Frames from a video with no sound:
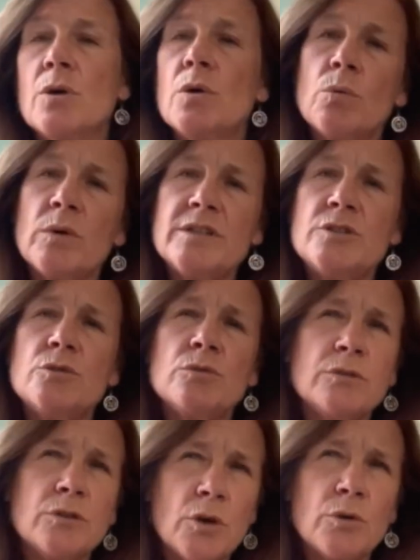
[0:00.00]
What do
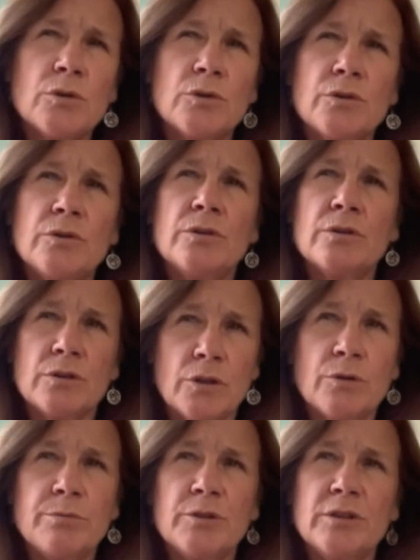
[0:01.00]
local,
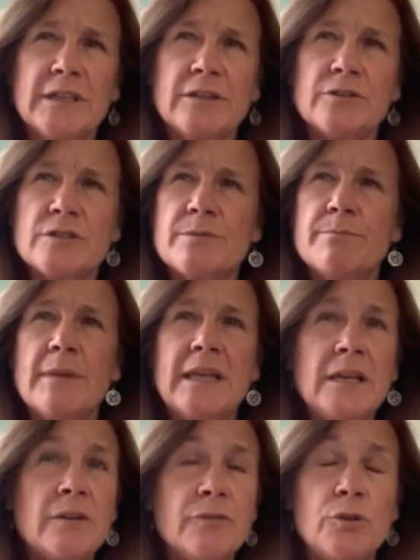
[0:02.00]
global leaders, many of
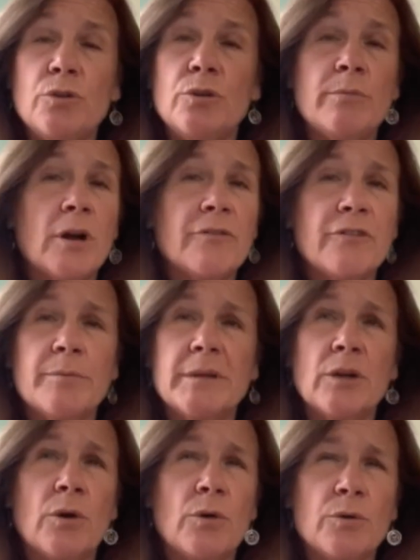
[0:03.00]
whom are from an
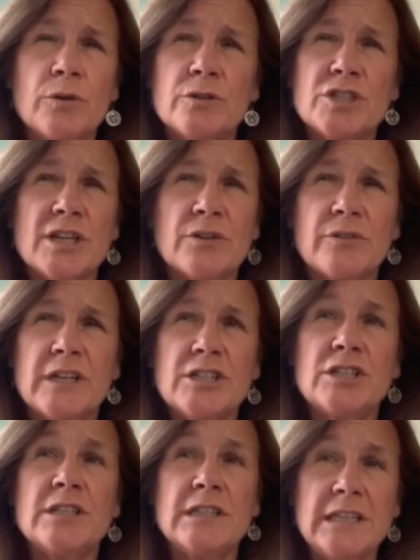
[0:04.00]
older generation,
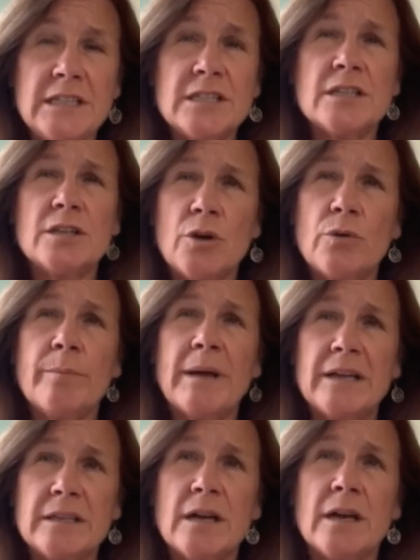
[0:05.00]
need to know about
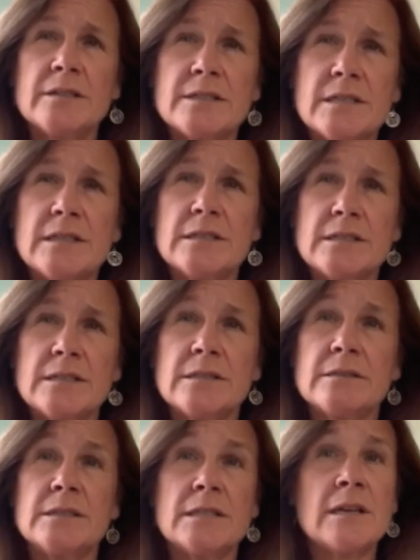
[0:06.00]
young citizens,
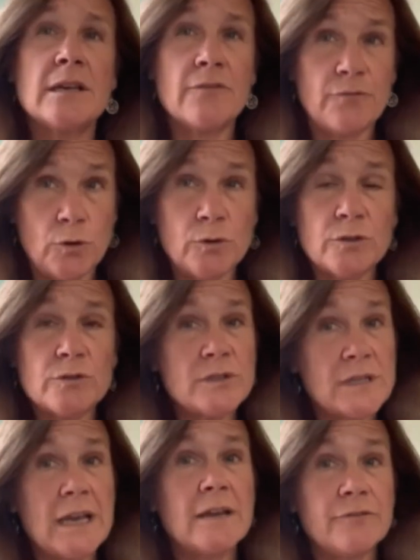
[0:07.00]
voters,
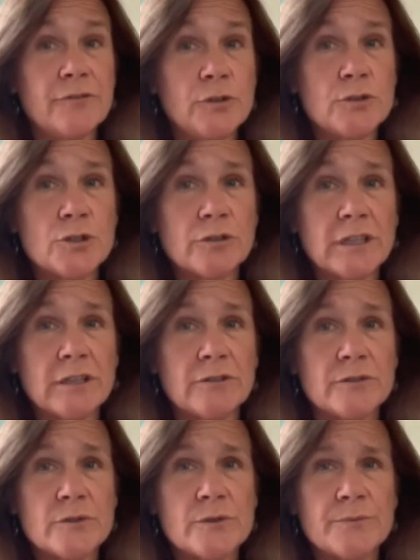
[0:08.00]
and future
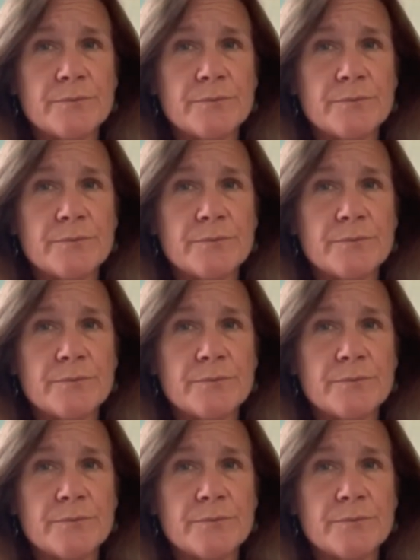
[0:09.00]
leaders?